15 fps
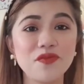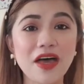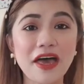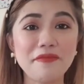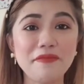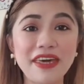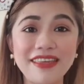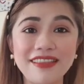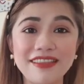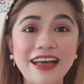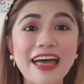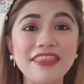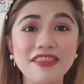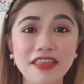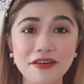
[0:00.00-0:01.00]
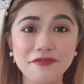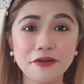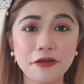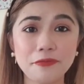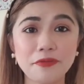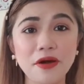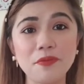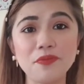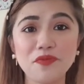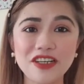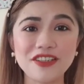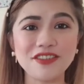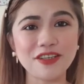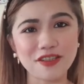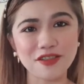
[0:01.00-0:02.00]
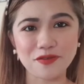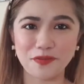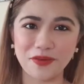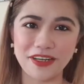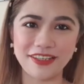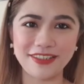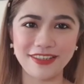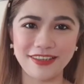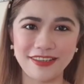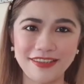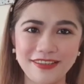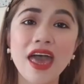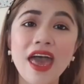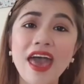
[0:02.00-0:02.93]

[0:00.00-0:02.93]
can differ from person to person.